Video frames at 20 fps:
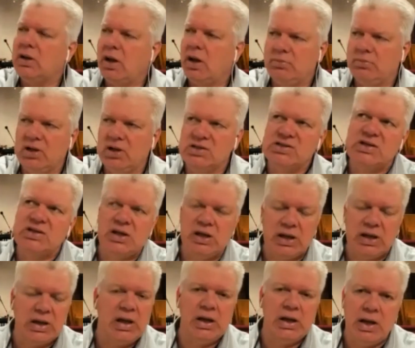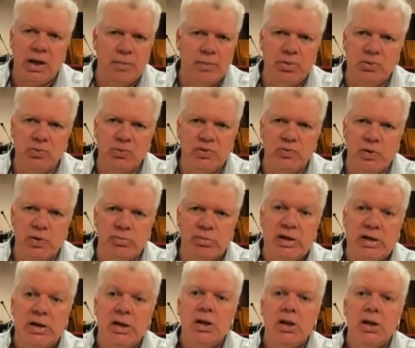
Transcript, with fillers: I'm not saying it can't happen with women,